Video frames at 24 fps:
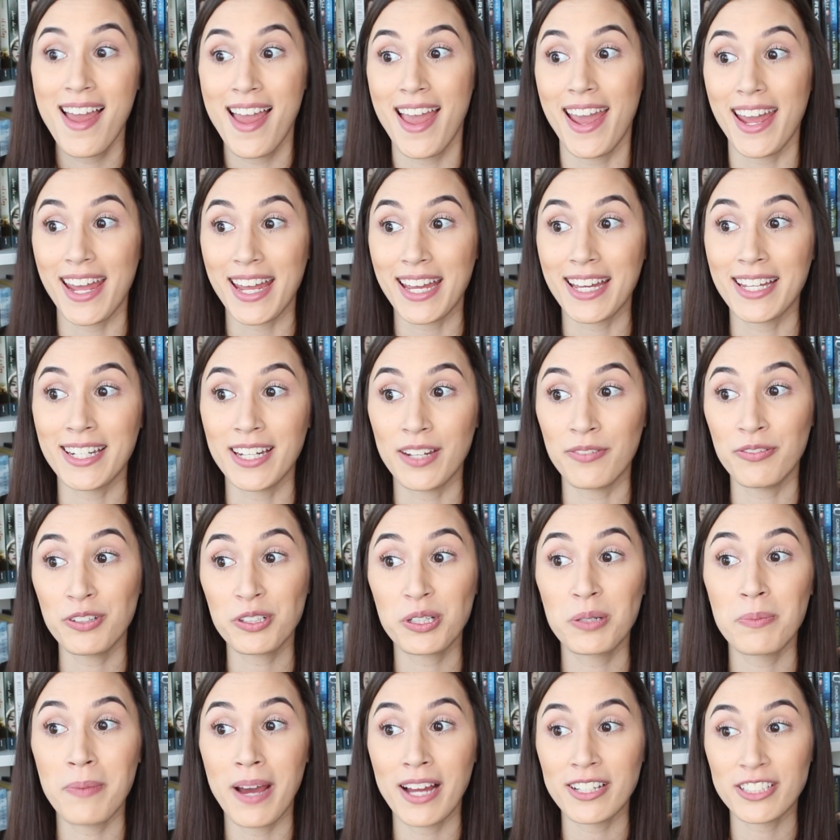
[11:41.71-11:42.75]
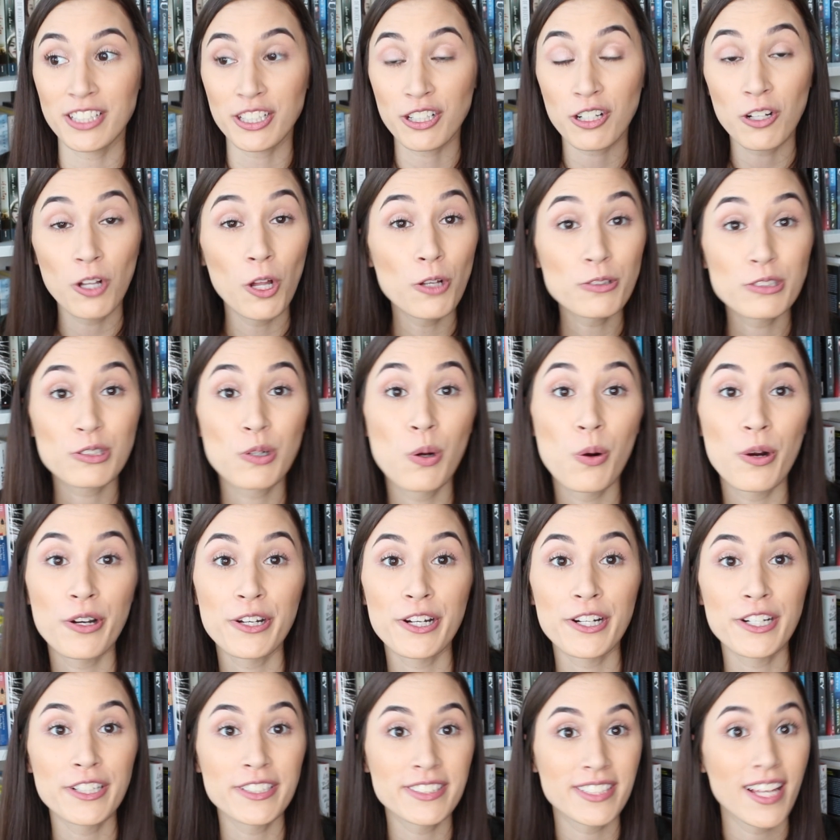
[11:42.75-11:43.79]
And if you can imagine close
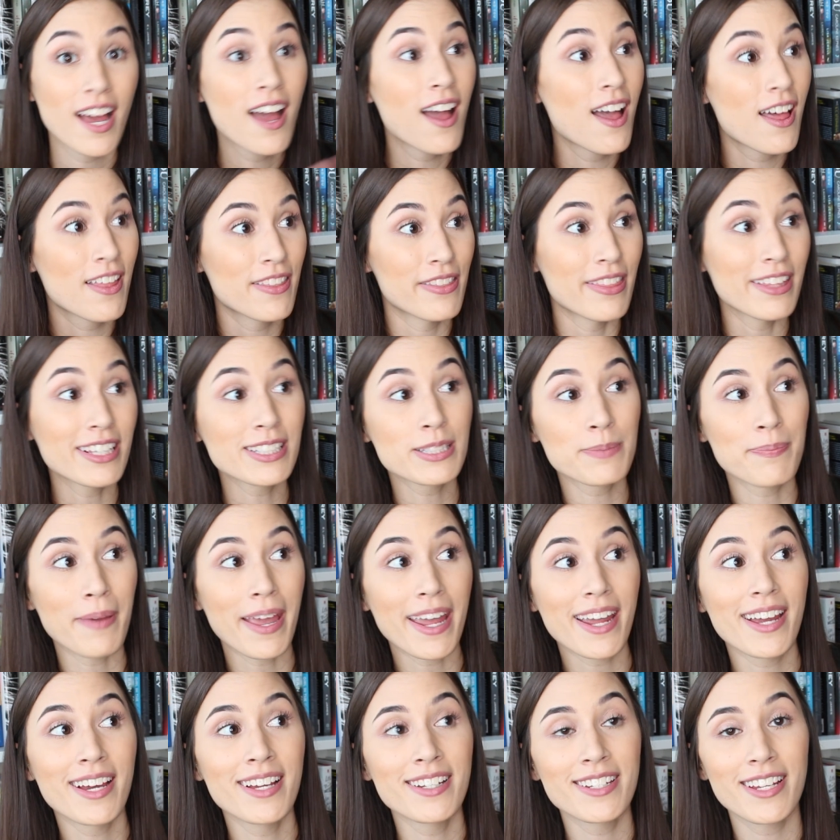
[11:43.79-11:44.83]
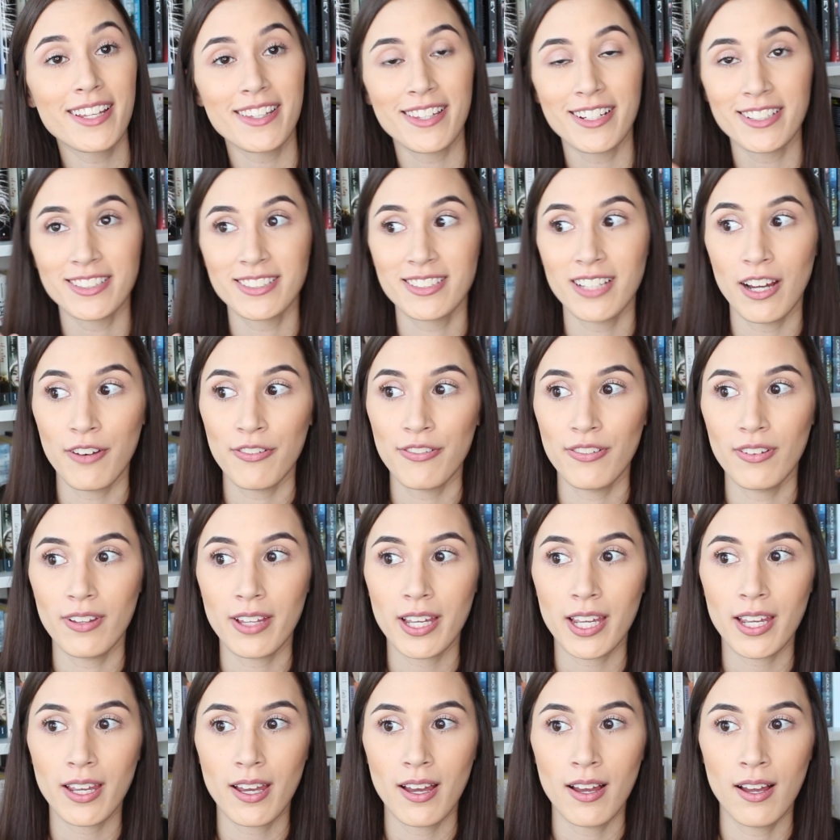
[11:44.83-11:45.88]
quarters, this band, there's
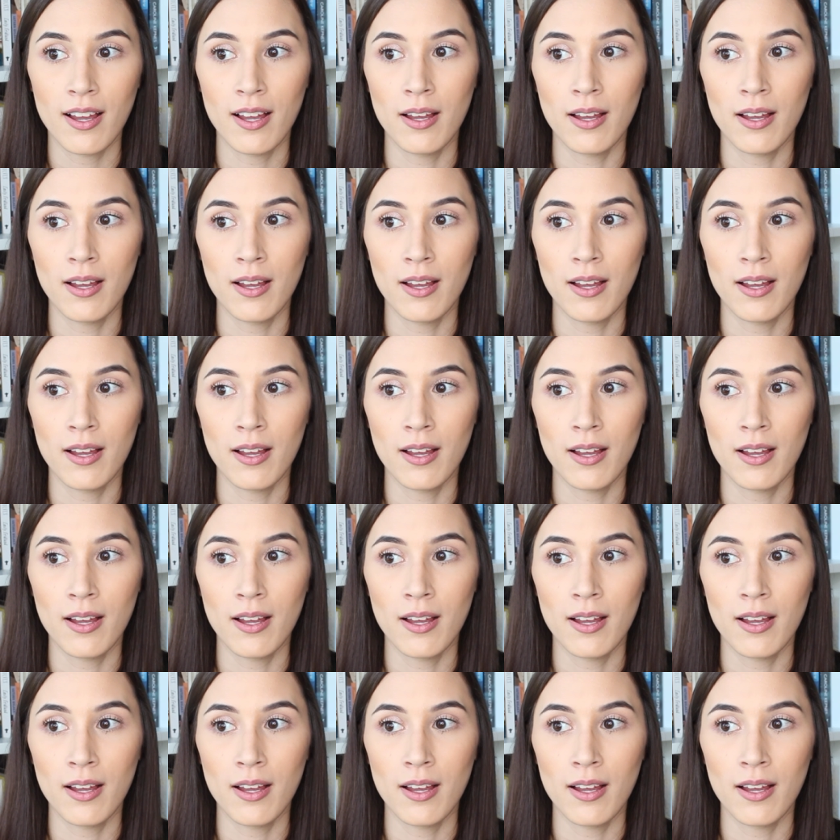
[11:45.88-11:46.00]
definitely